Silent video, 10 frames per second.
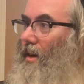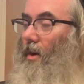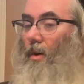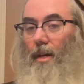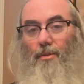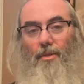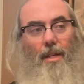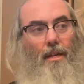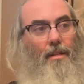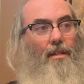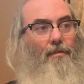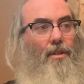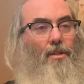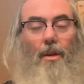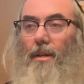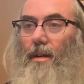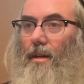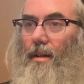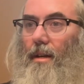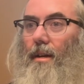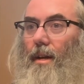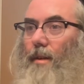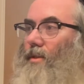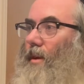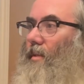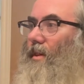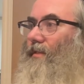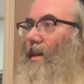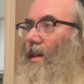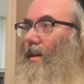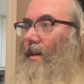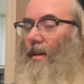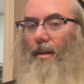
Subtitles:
Oh, and you said Divrei Torah, and it was uplifting.